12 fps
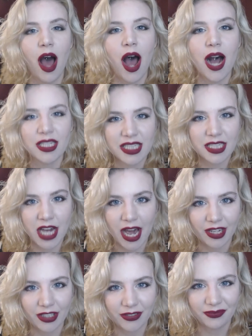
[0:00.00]

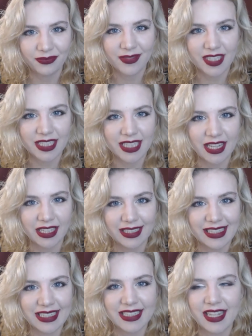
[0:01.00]
hostile, to say the
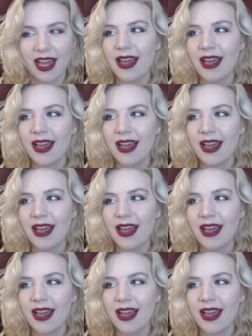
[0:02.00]
least.